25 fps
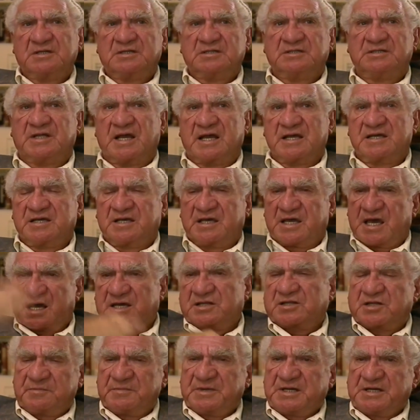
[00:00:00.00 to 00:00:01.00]
They
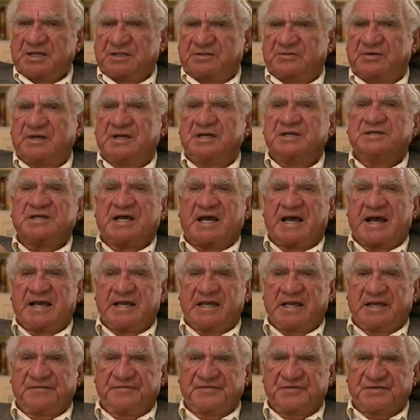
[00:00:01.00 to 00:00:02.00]
kicked them in the trains. I
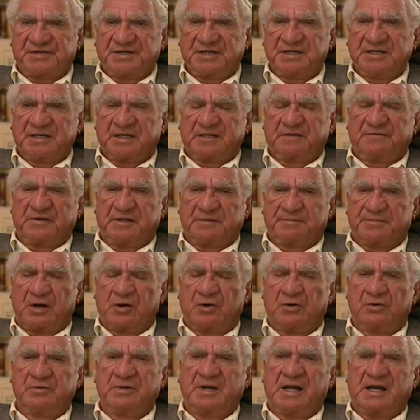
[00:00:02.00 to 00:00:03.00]
have seen it with my
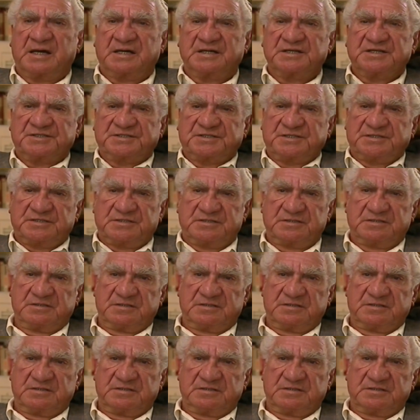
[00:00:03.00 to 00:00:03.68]
own eyes.